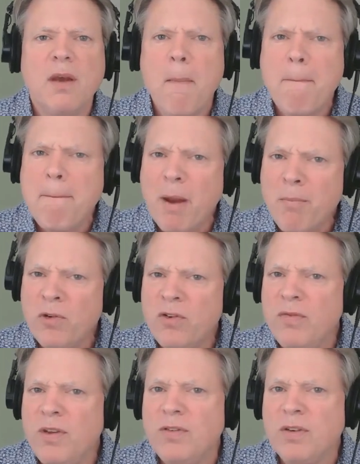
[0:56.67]
Members
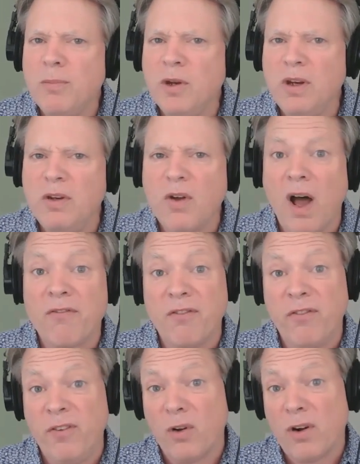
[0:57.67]
of these communities often
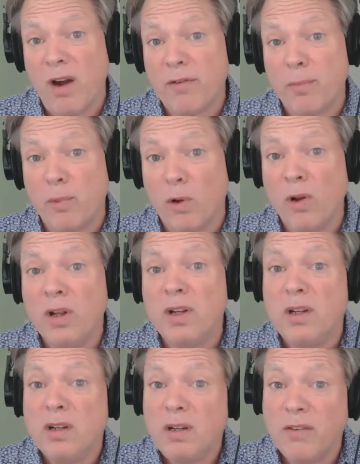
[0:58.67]
feel comfortable
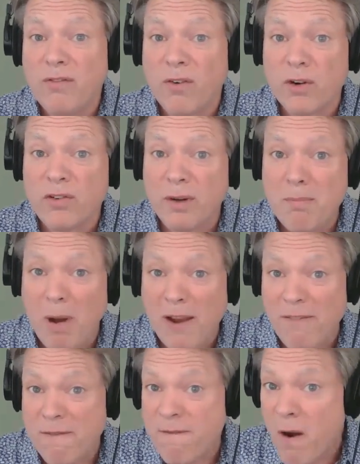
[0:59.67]
conversing
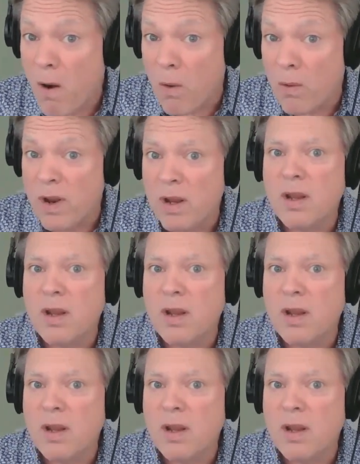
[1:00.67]
by phone,